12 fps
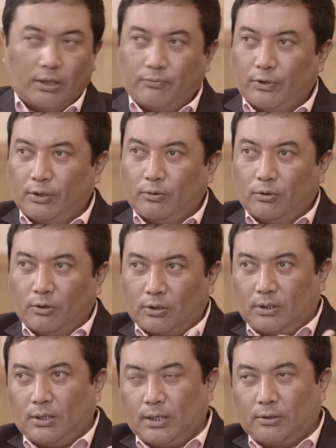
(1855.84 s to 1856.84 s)
And when you
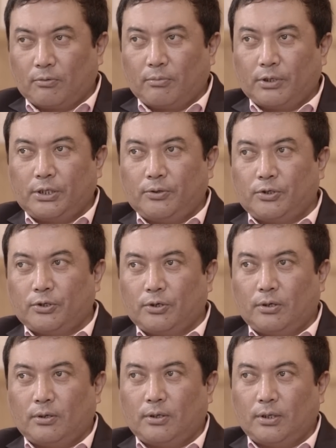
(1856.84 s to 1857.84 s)
look at Urmasiv
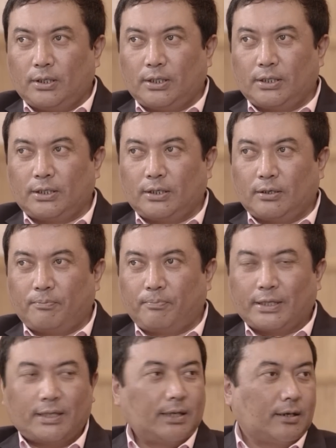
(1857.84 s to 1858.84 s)
Jaw, it is in a
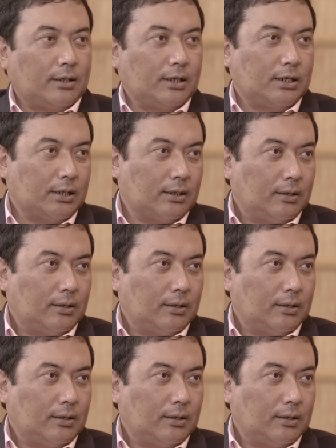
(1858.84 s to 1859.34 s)
pathetic condition.